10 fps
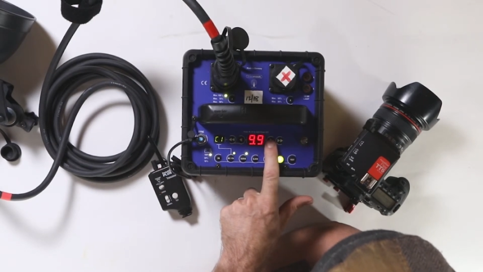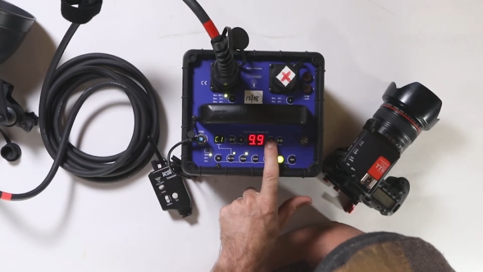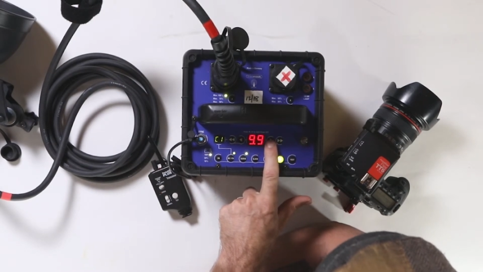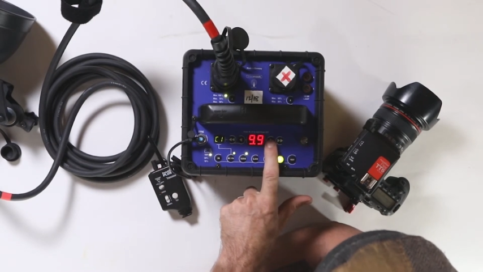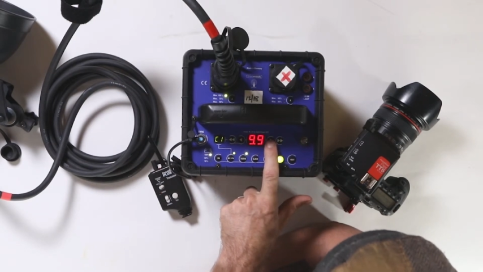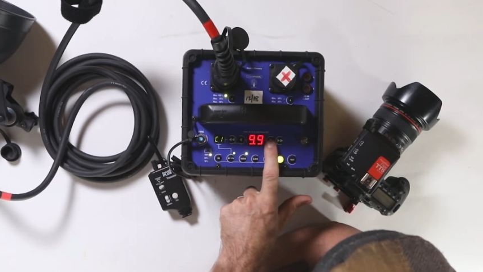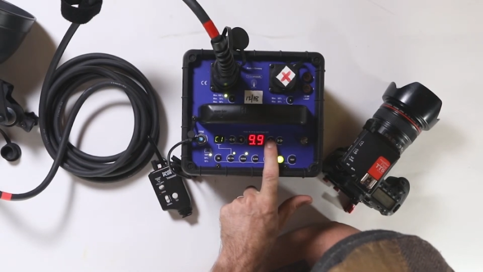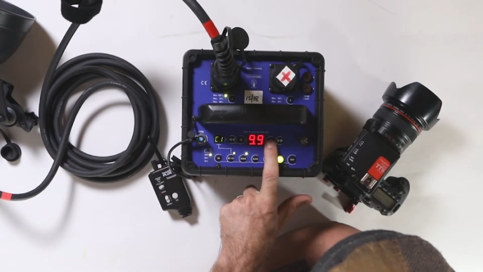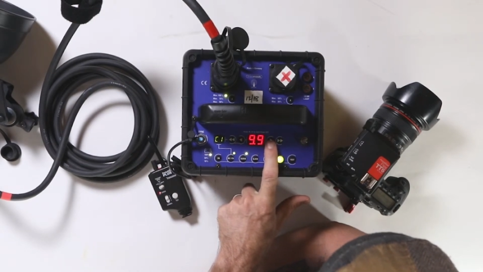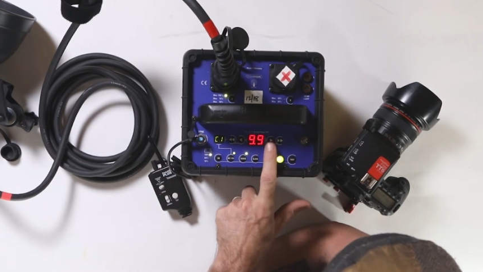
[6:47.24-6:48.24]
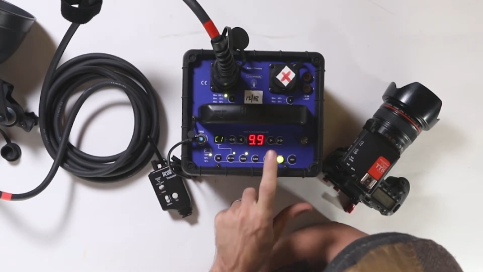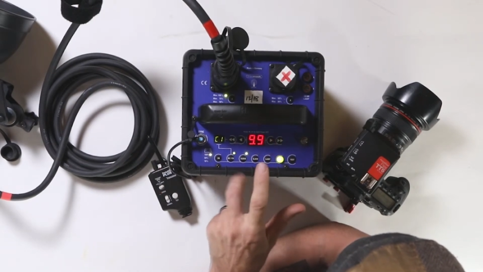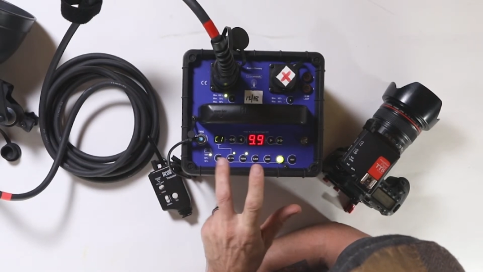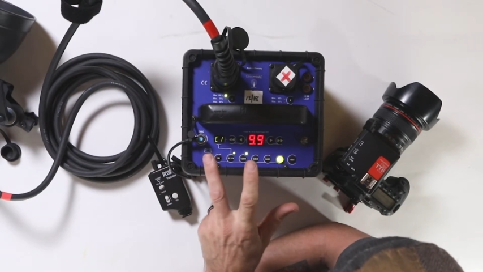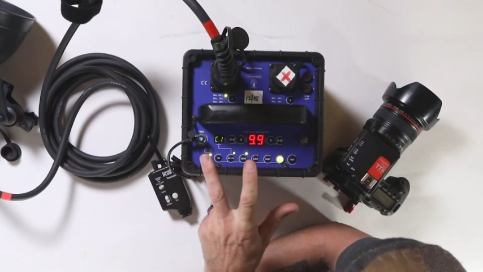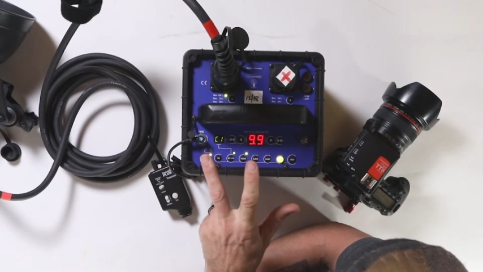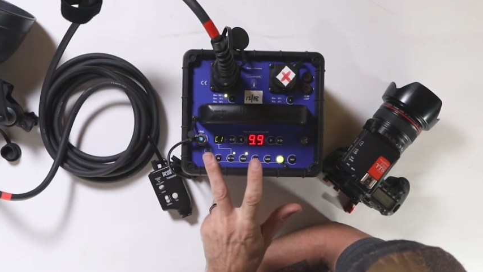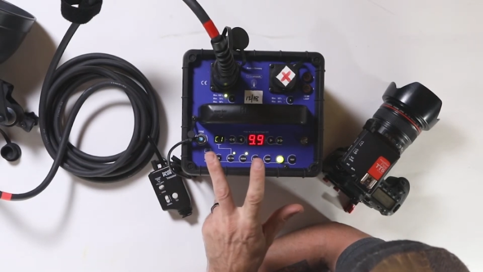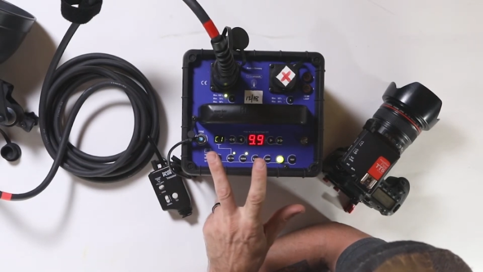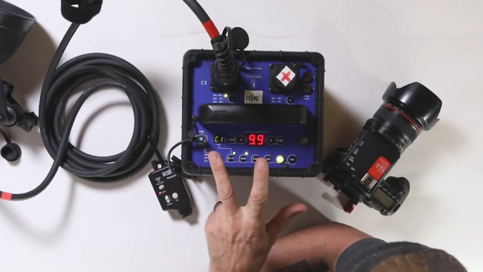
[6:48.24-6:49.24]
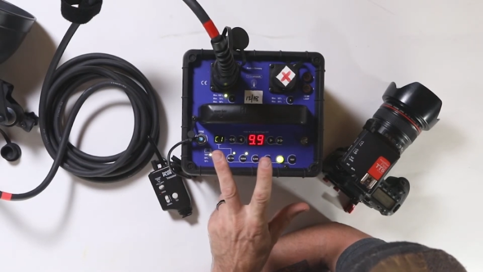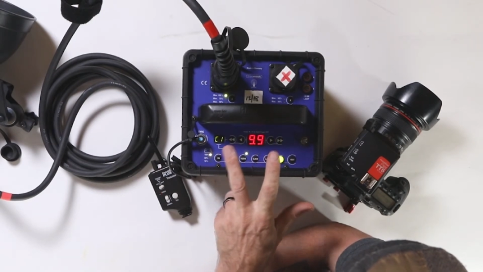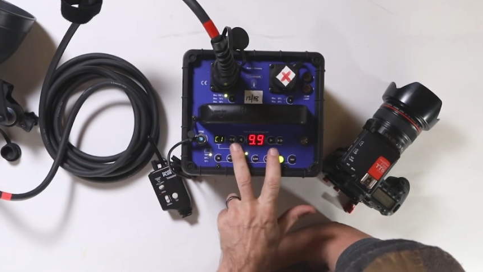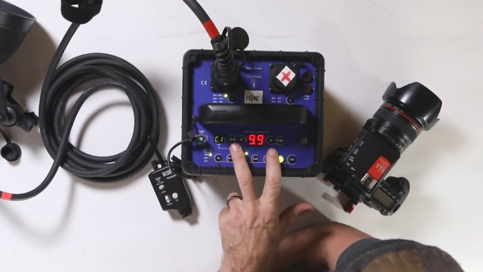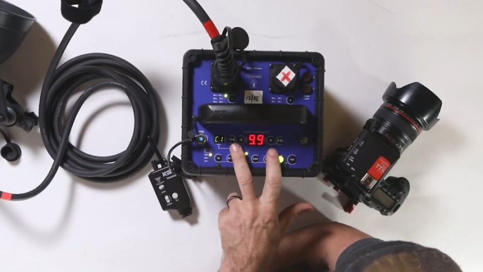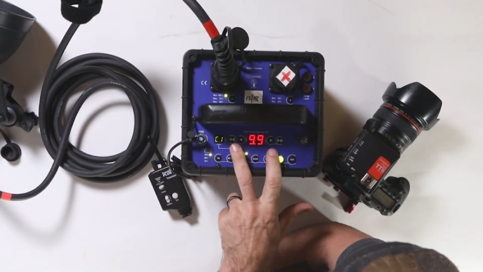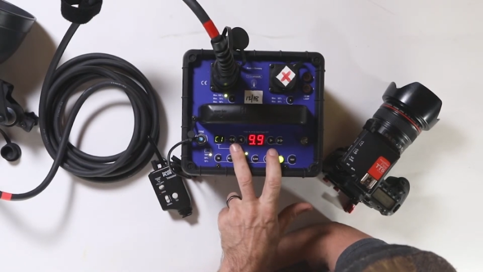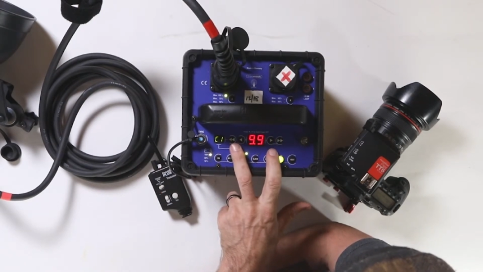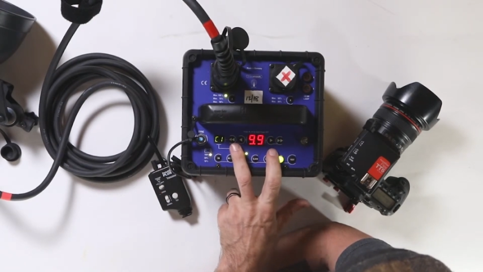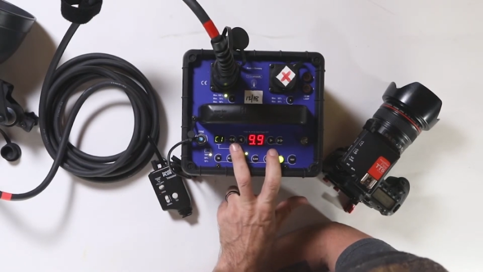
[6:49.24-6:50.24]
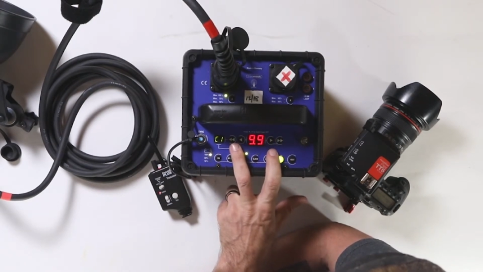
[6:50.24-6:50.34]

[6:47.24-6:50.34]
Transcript: [unreadable: no face in view]